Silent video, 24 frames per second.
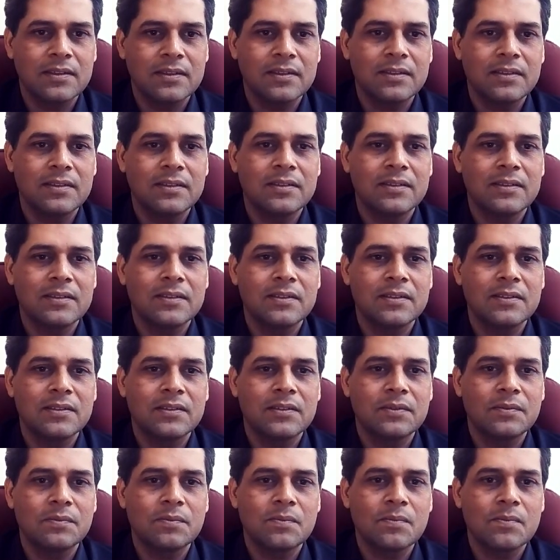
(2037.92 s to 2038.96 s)

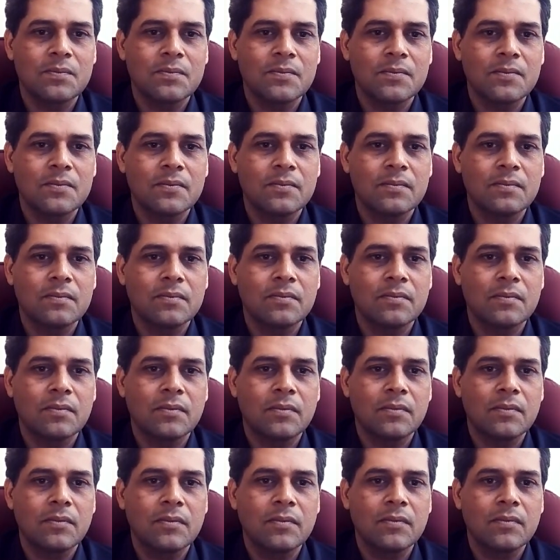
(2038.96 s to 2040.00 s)

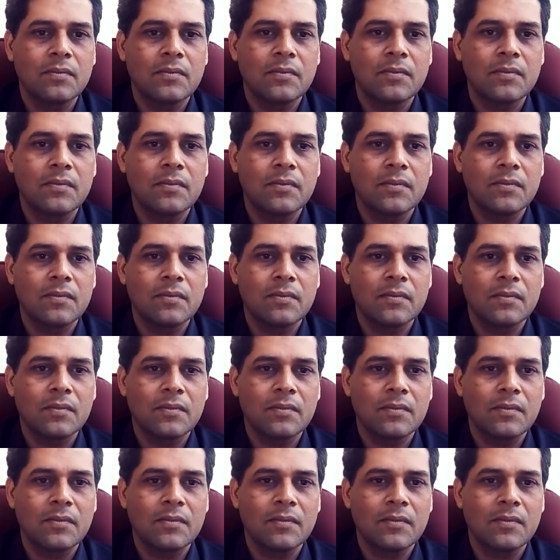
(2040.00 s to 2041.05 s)

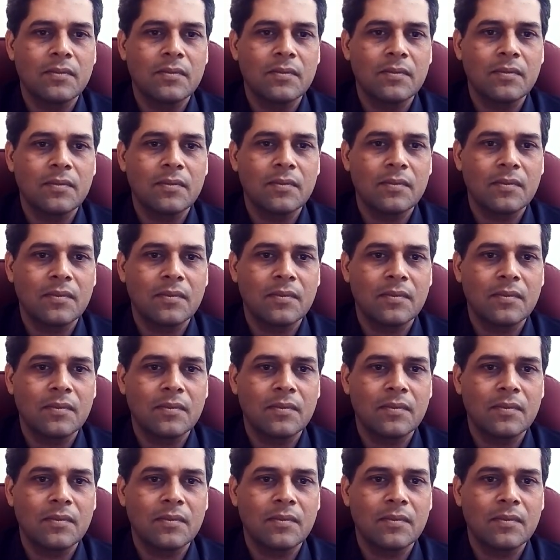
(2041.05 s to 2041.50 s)
(silent)